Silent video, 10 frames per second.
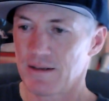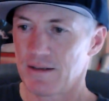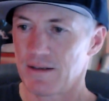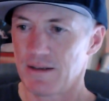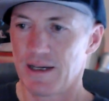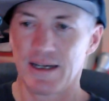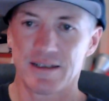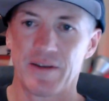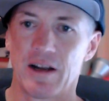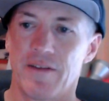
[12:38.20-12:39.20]
Yeah,
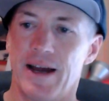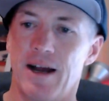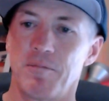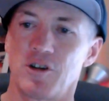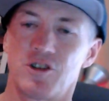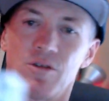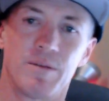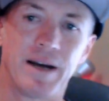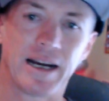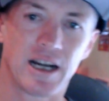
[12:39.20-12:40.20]
something like that. I'm not sure what the
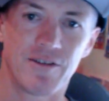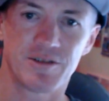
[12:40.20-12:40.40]
back cover is.